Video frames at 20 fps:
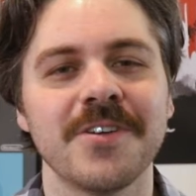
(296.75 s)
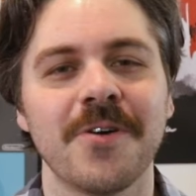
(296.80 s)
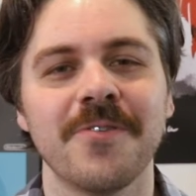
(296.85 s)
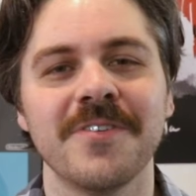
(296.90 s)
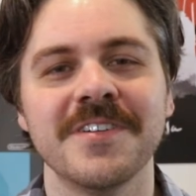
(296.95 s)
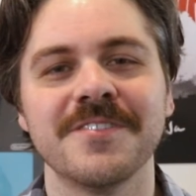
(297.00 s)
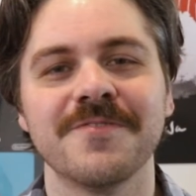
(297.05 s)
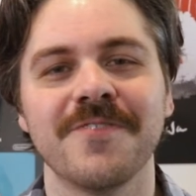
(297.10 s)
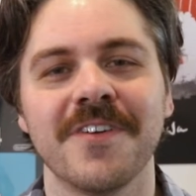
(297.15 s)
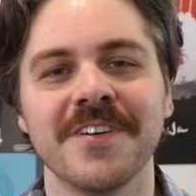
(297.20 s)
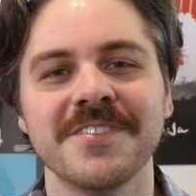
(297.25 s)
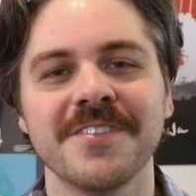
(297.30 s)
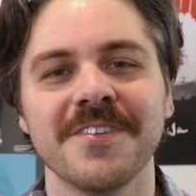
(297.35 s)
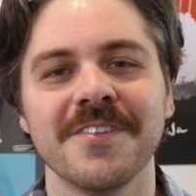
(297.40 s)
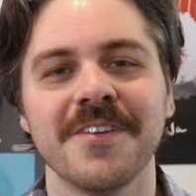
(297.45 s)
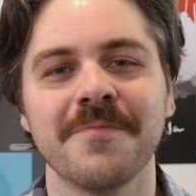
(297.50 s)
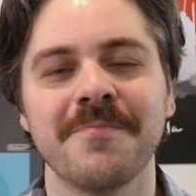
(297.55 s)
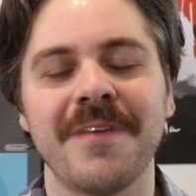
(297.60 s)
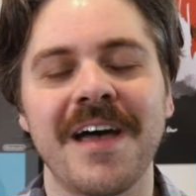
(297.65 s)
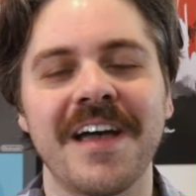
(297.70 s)
always fun to
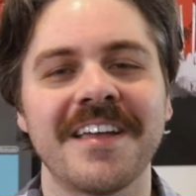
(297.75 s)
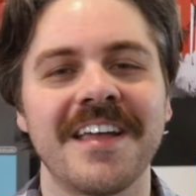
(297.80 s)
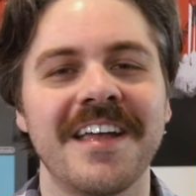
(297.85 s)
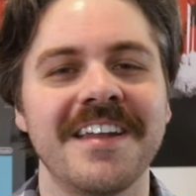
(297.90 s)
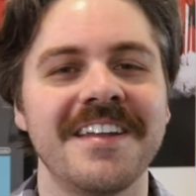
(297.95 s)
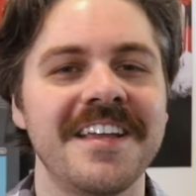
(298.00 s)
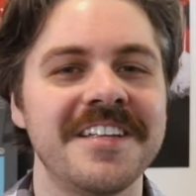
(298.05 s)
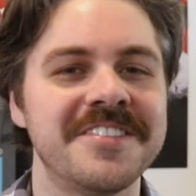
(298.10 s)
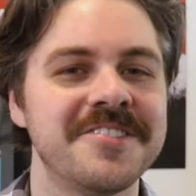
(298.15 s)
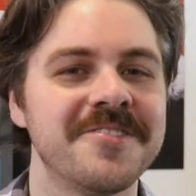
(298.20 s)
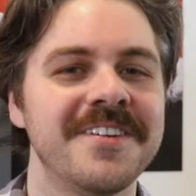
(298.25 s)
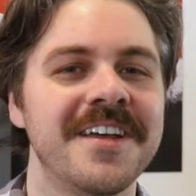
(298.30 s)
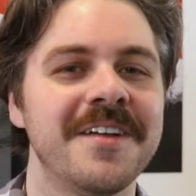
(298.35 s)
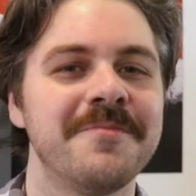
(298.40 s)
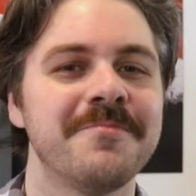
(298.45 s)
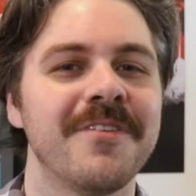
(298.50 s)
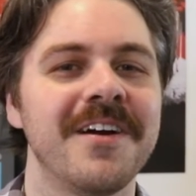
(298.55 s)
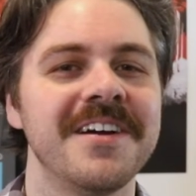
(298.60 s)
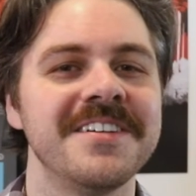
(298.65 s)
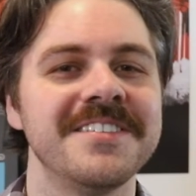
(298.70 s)
look back at
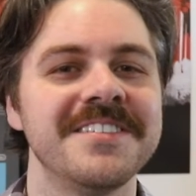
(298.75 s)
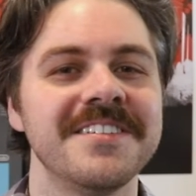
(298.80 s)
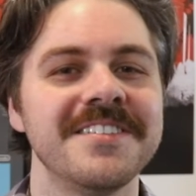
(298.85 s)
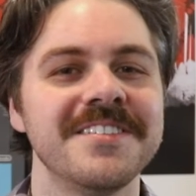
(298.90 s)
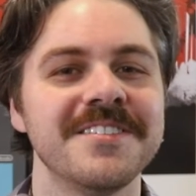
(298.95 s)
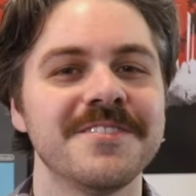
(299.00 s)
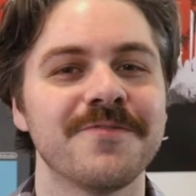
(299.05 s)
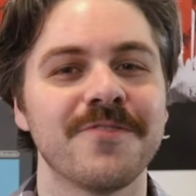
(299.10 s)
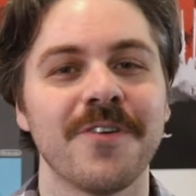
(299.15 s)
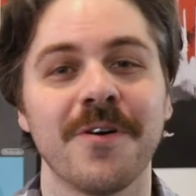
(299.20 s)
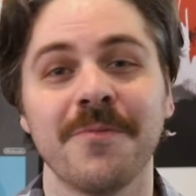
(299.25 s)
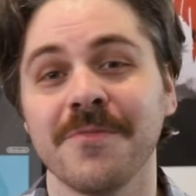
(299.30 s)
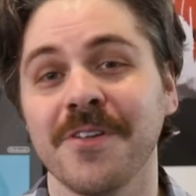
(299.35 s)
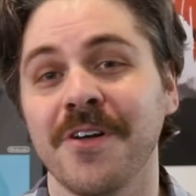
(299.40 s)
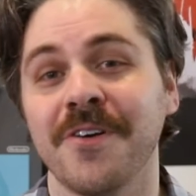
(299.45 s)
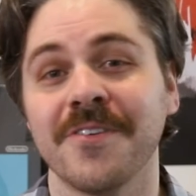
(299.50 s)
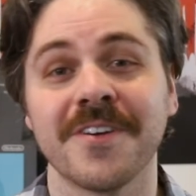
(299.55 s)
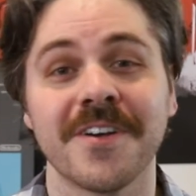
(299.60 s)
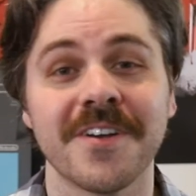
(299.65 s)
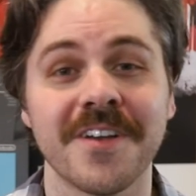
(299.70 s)
internet prices from
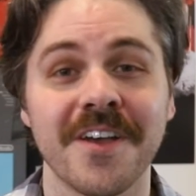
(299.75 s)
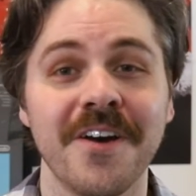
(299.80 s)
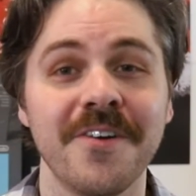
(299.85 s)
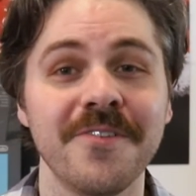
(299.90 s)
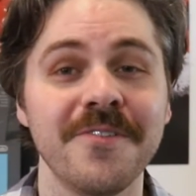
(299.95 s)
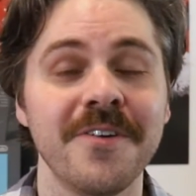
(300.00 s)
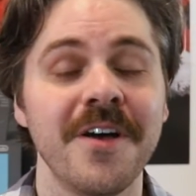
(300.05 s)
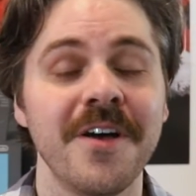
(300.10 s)
long ago.